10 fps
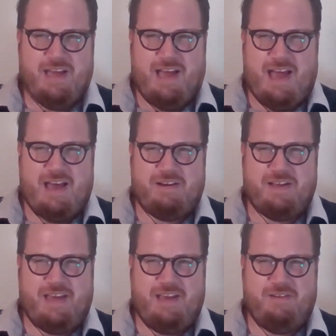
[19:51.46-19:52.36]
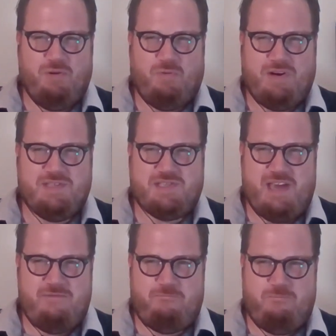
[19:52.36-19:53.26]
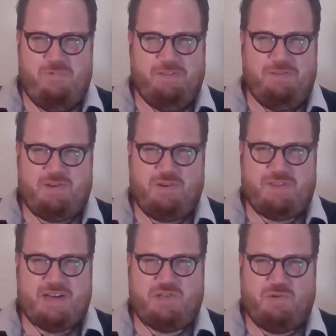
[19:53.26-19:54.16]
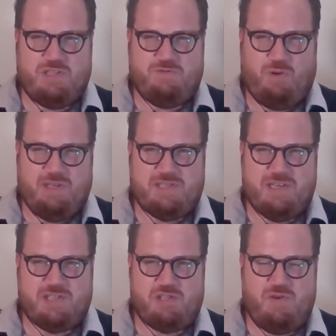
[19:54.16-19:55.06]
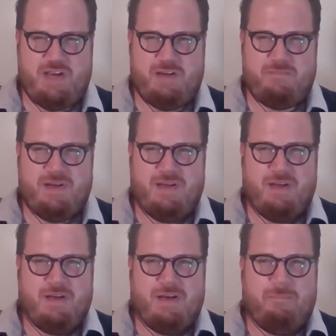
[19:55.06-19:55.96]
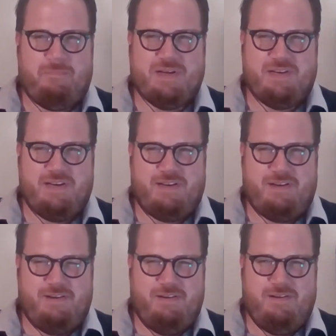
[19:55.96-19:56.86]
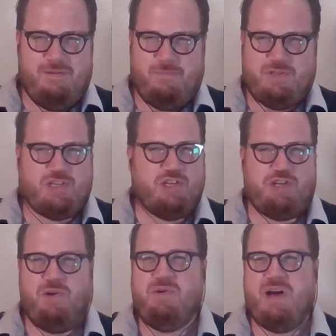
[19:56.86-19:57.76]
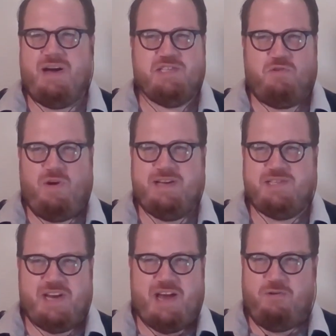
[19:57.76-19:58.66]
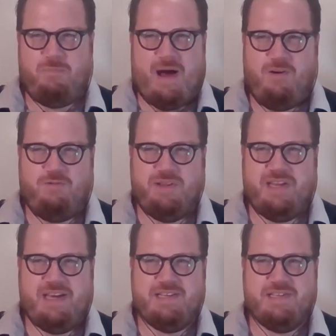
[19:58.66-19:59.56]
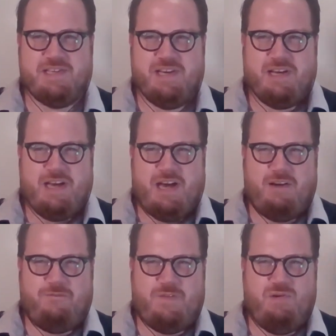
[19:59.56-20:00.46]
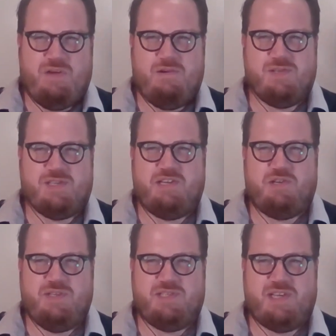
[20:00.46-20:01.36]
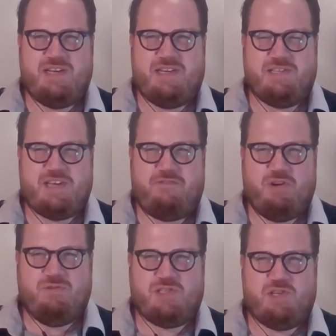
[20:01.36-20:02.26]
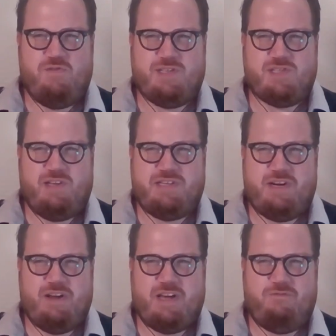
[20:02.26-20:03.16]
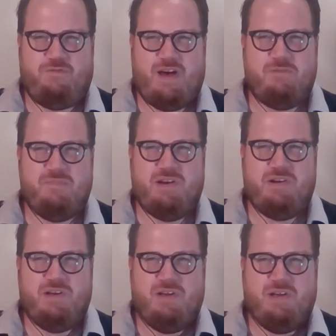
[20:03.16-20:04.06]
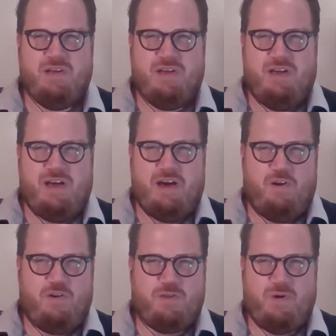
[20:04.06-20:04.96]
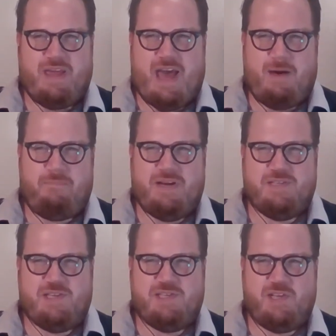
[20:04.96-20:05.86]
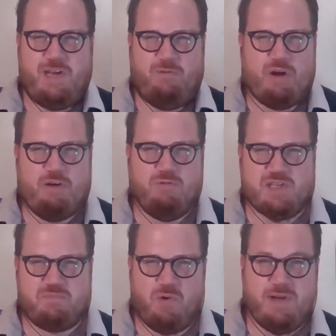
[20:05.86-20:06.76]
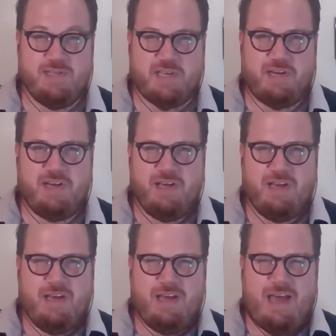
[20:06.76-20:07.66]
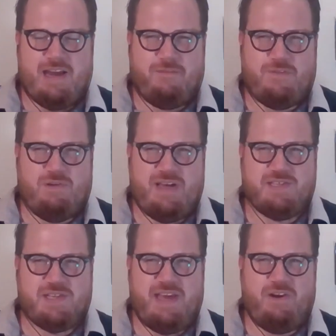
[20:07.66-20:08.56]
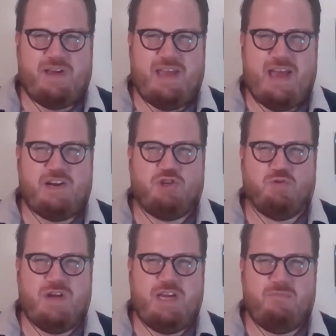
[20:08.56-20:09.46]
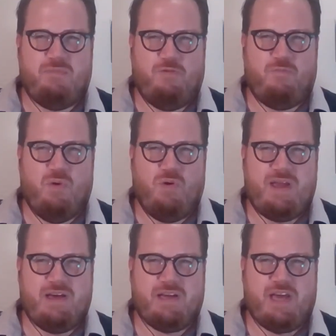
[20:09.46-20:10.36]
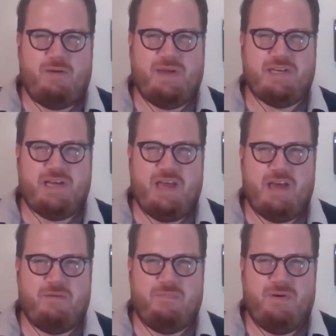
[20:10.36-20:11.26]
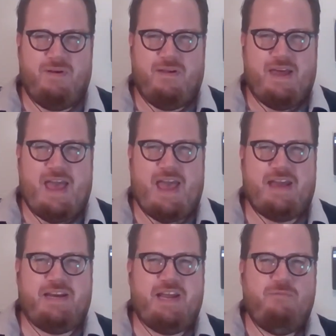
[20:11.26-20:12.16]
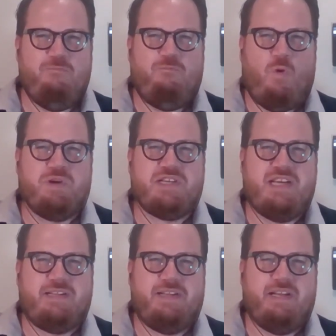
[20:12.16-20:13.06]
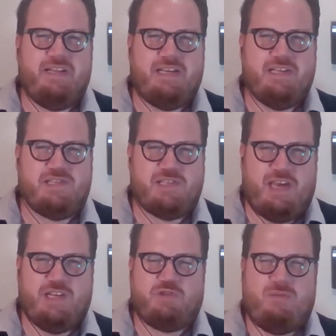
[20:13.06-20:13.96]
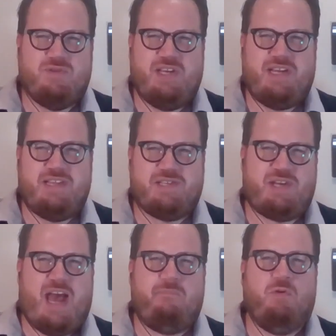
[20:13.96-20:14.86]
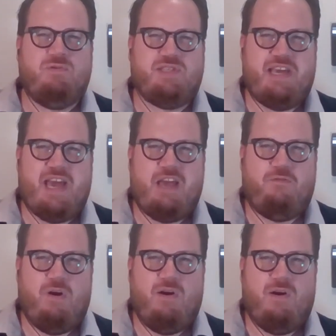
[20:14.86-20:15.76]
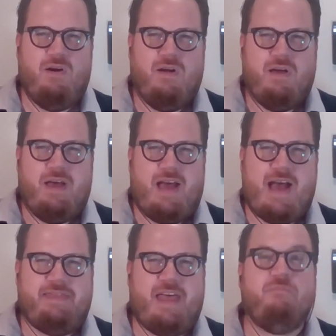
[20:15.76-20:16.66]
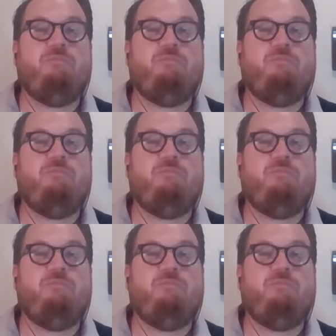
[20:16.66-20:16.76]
And here was, he took that to its fullest extreme. But to show God's grace and how powerful it is, a few years into his sentence after serving solitary confinement, an earthquake happened in Sicily where he was imprisoned, And a few days later, he had a dream of Maria coming to him, handing him 14 lilies, each representing the stab wounds he gave her, and they